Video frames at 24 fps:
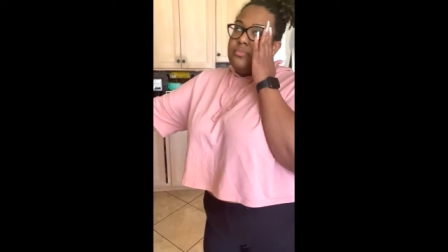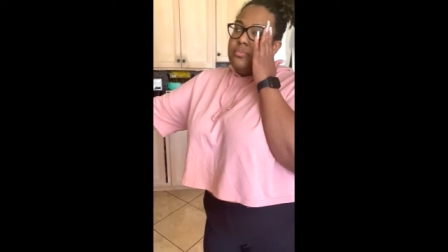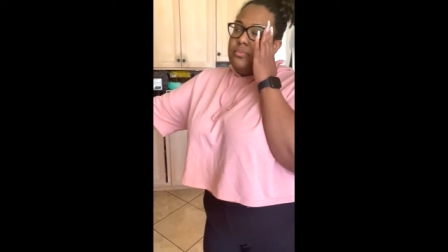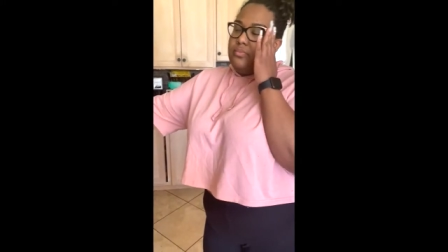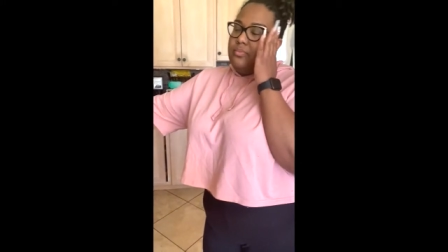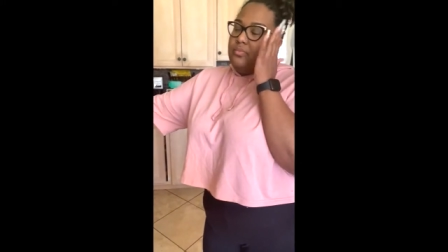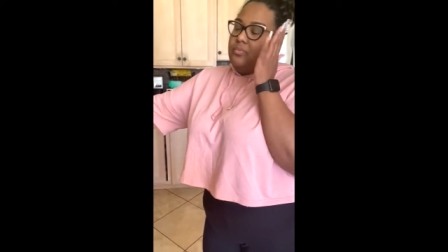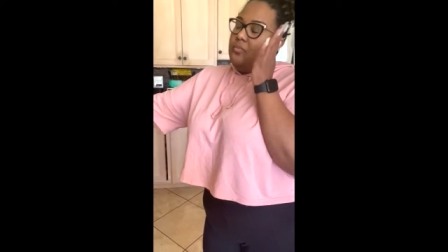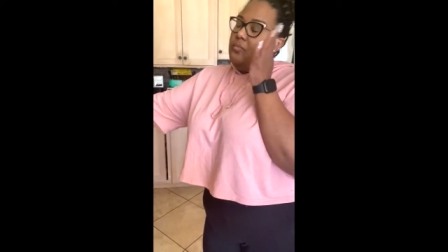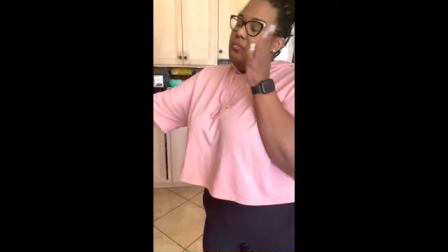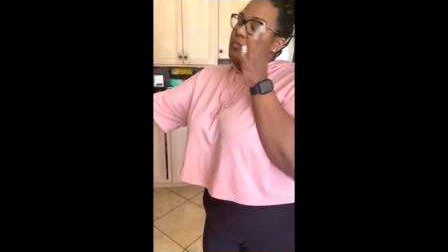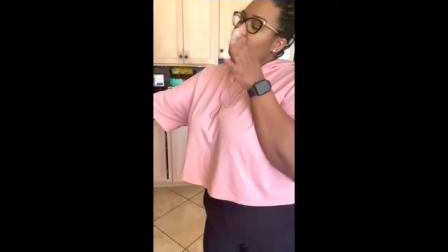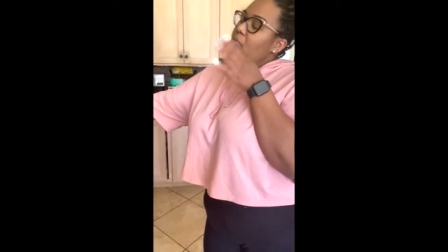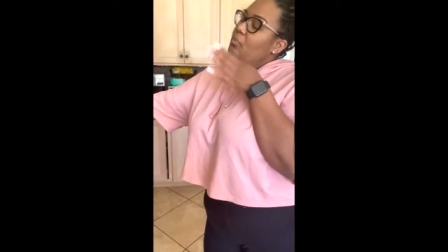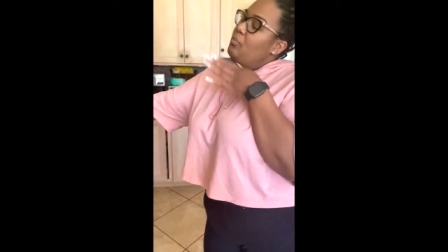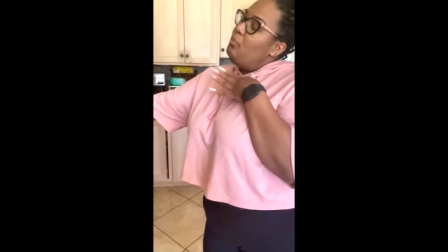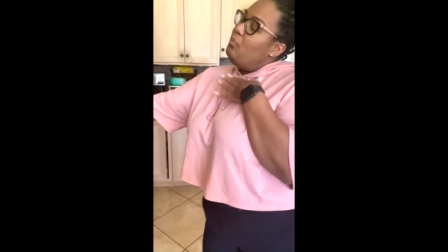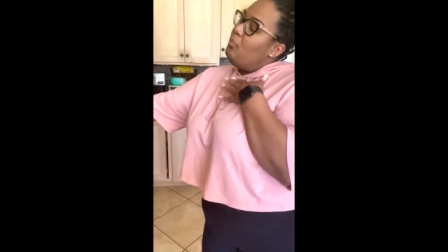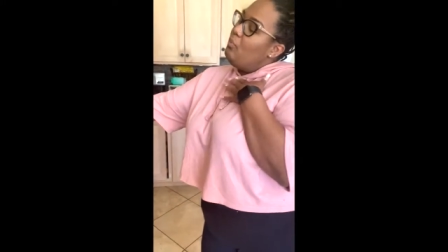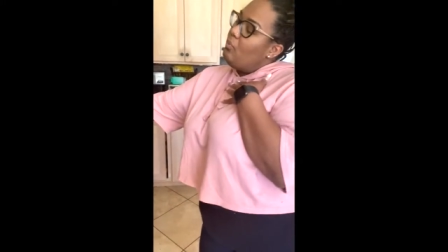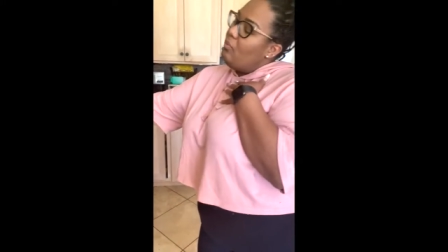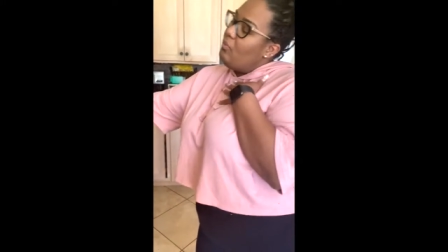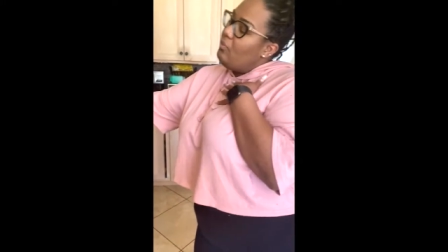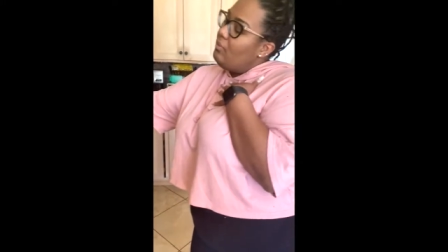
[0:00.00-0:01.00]

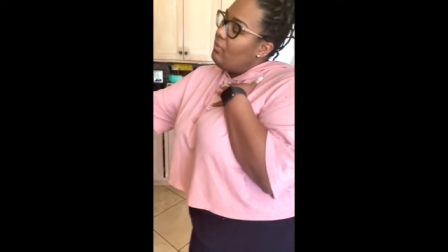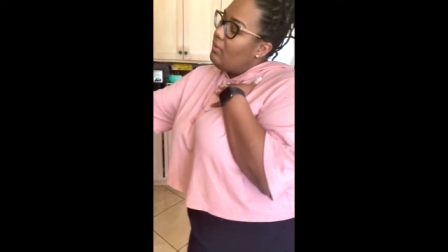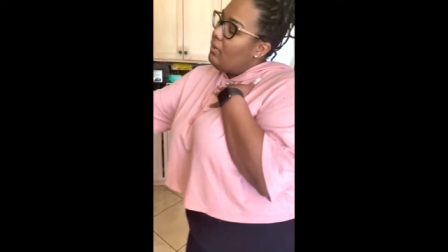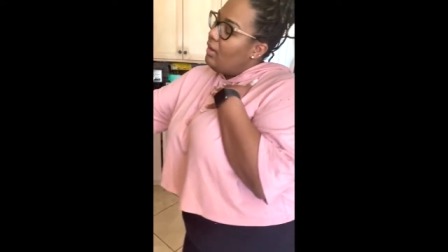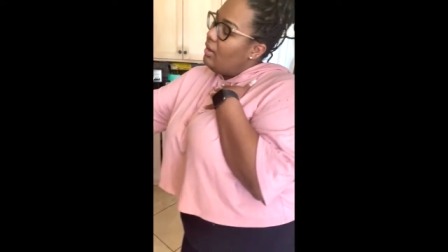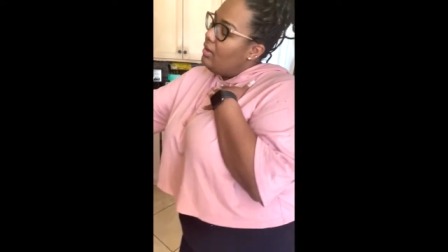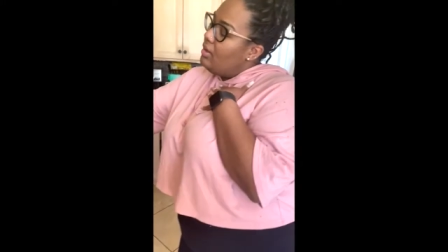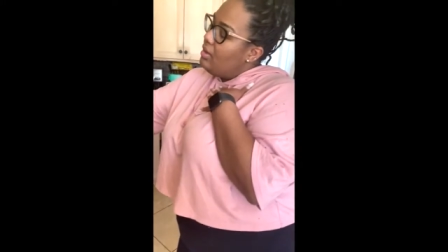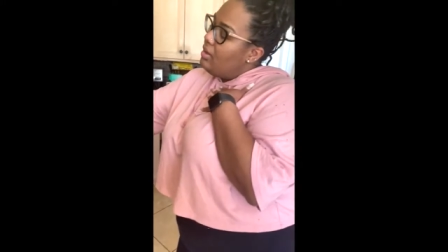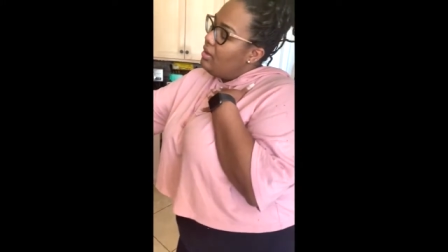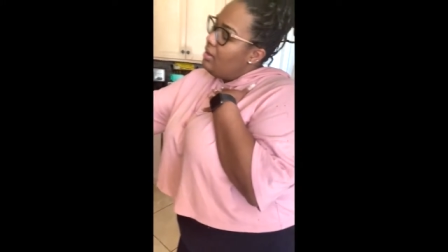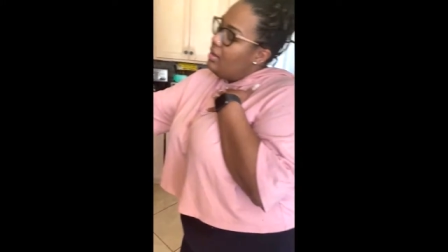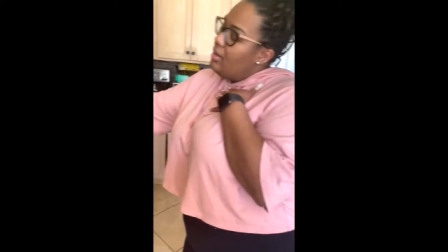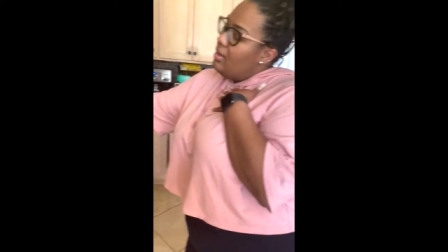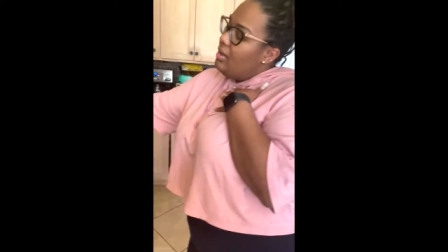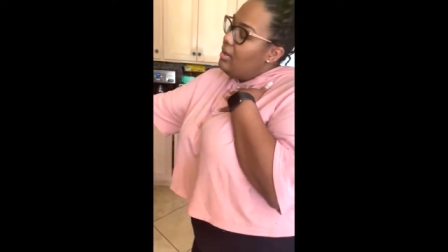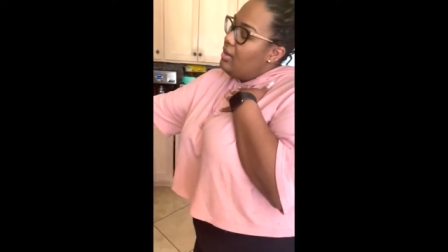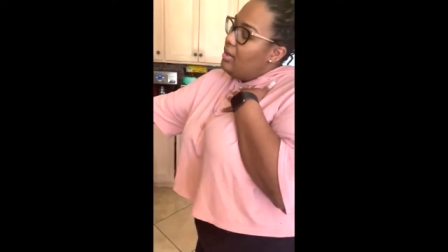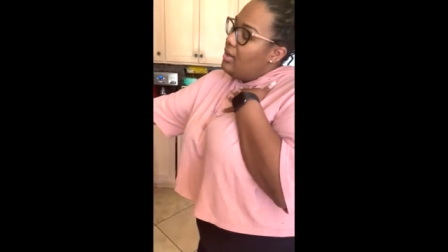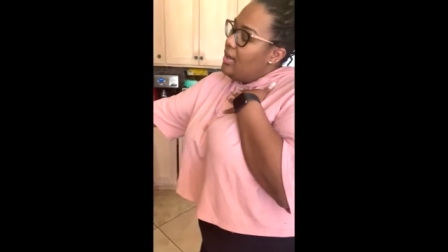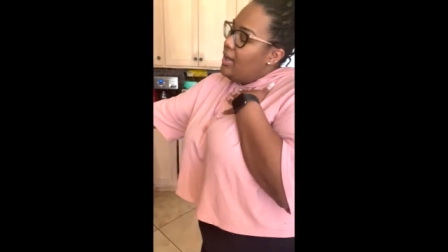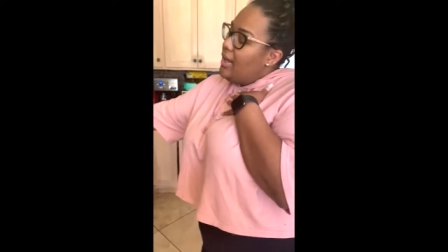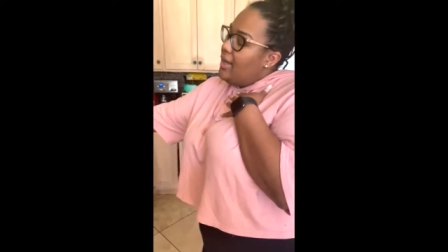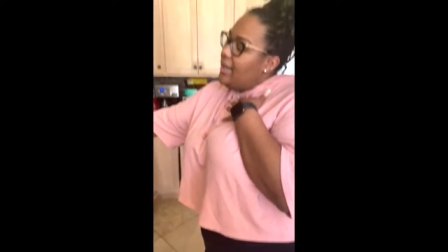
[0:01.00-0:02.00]
Let's
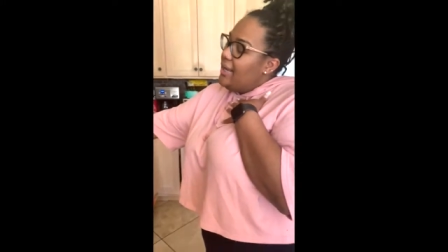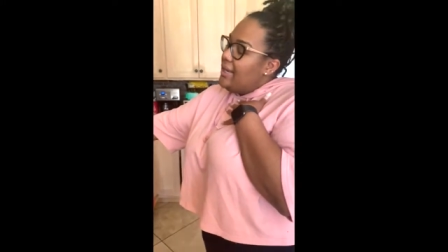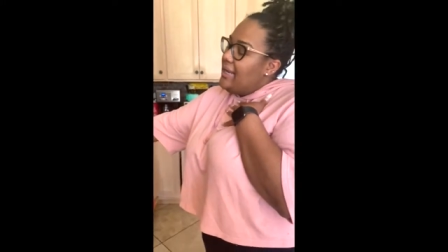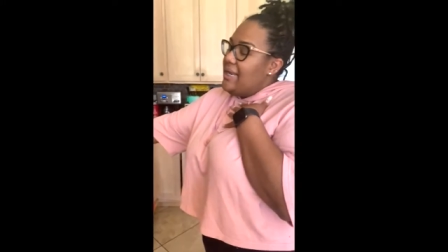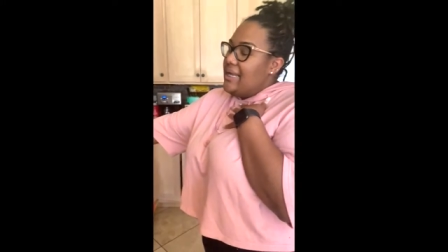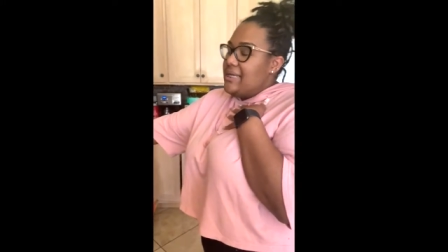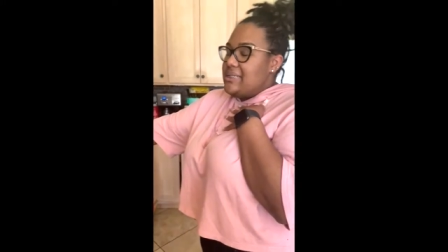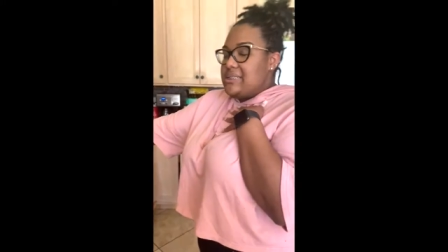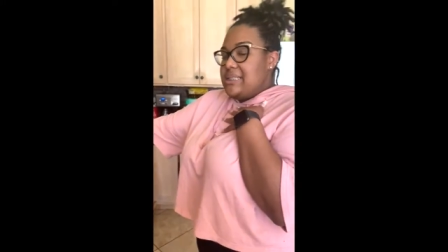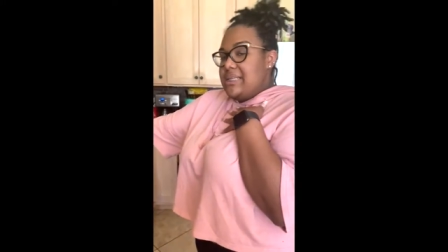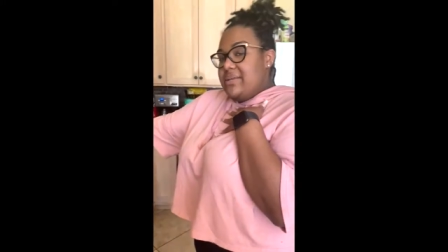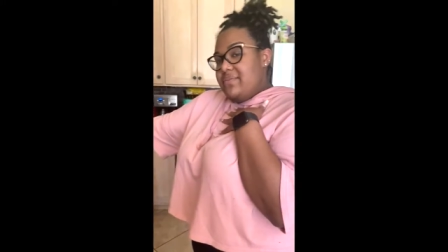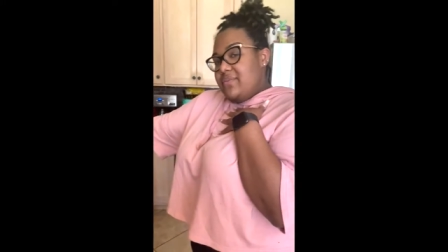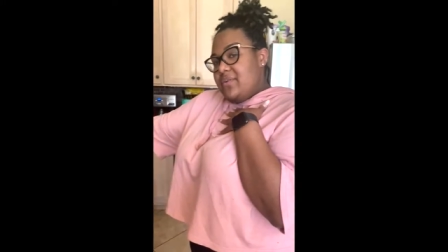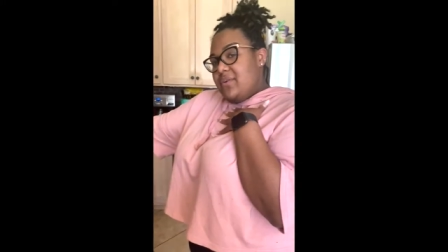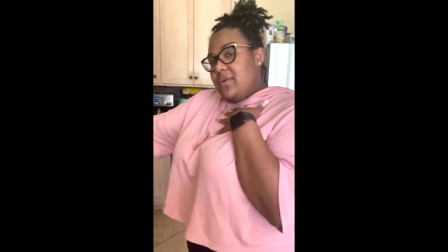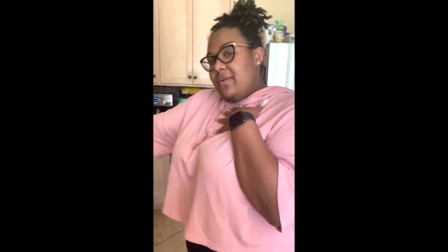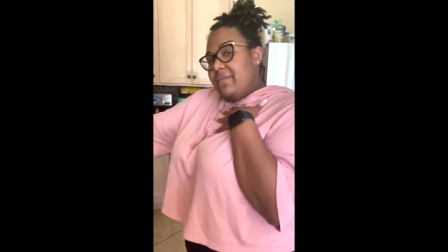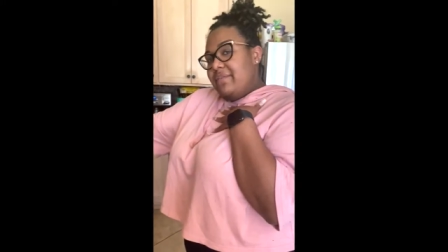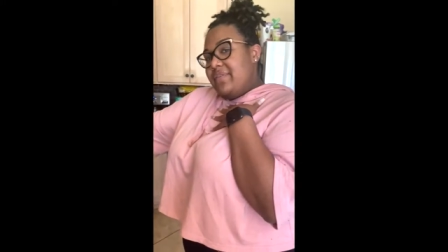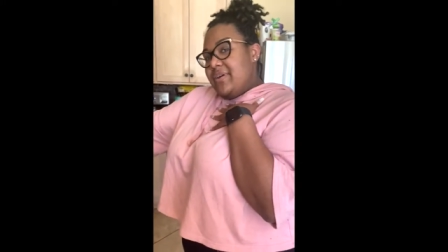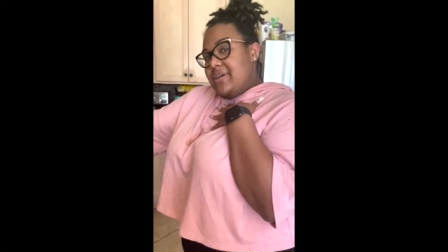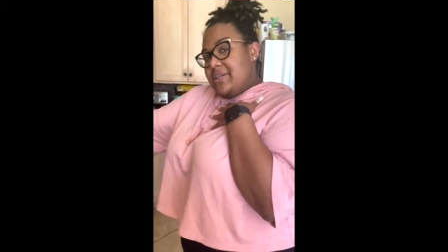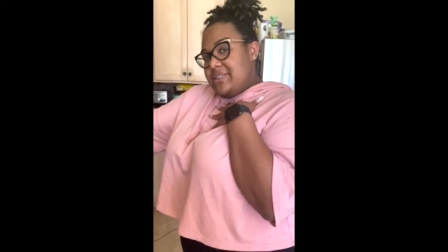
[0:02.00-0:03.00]
leave it
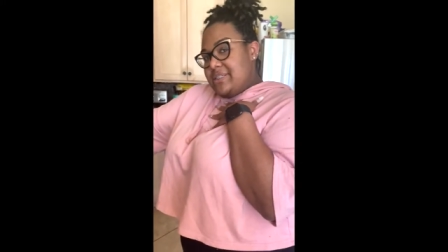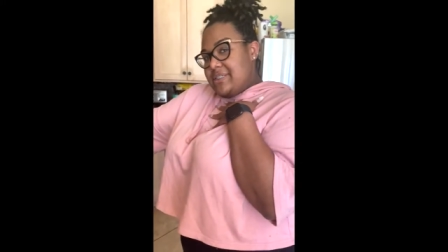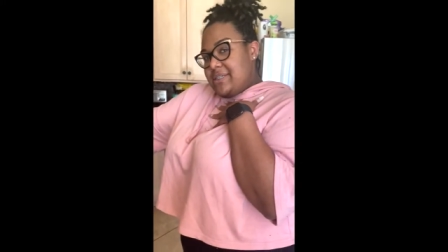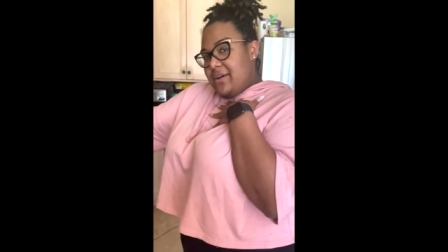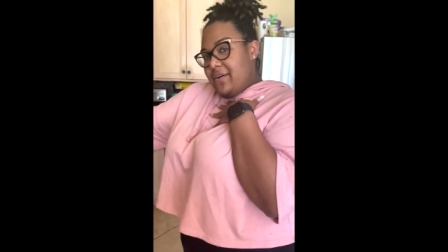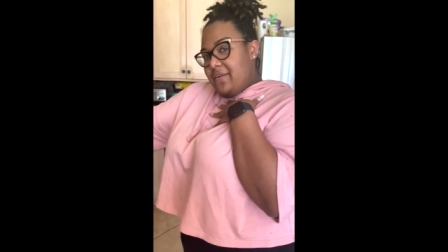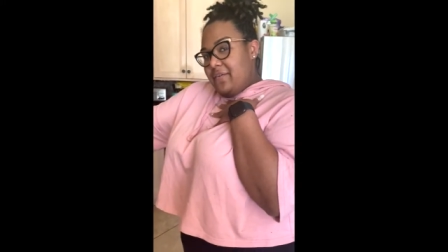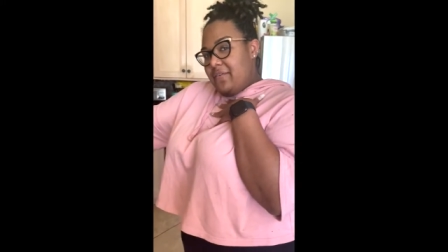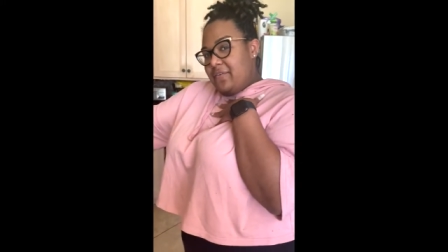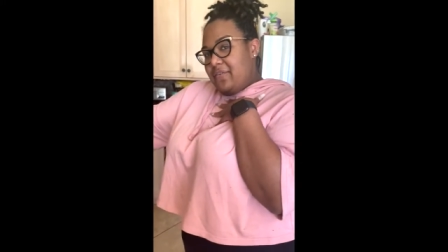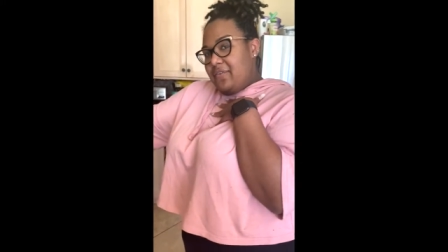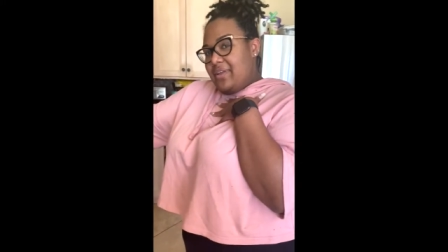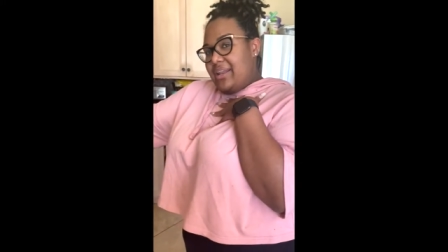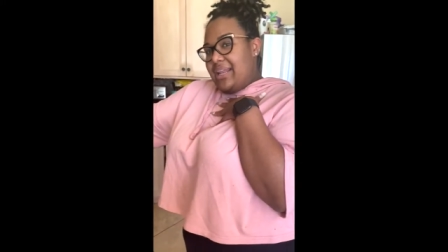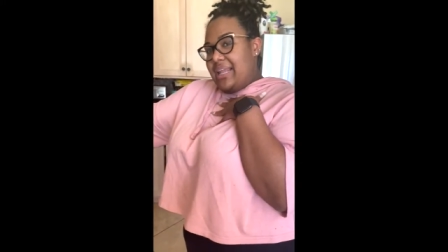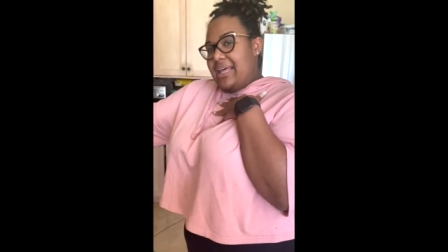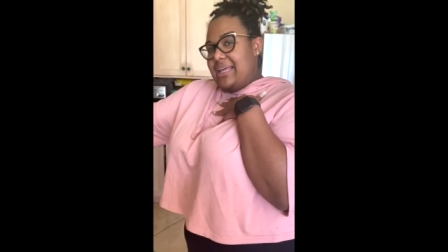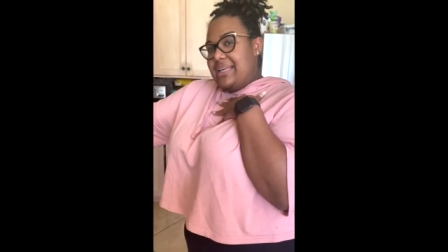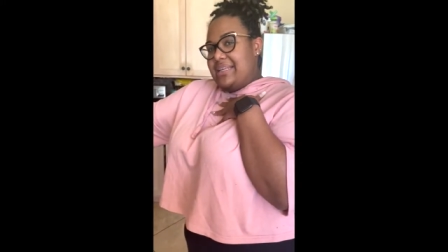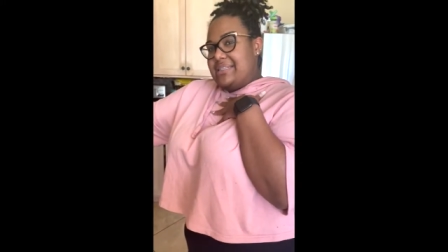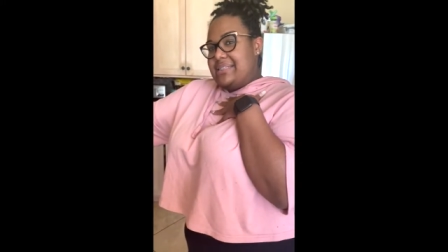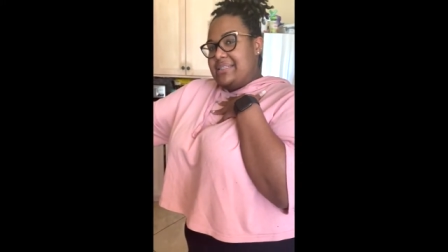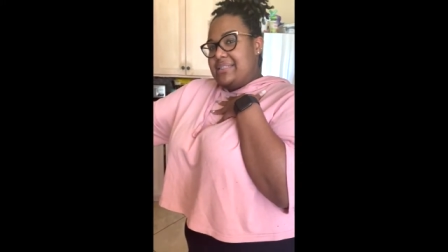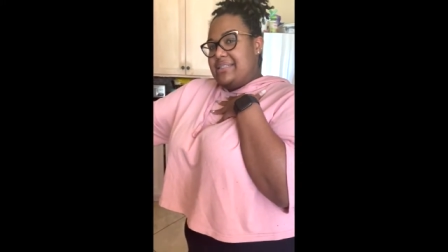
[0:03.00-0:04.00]
on the first shelf for
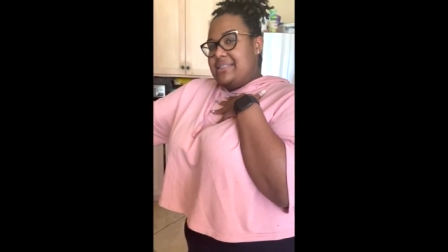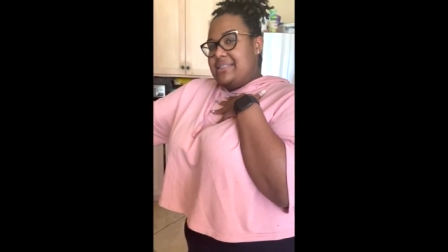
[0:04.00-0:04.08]
like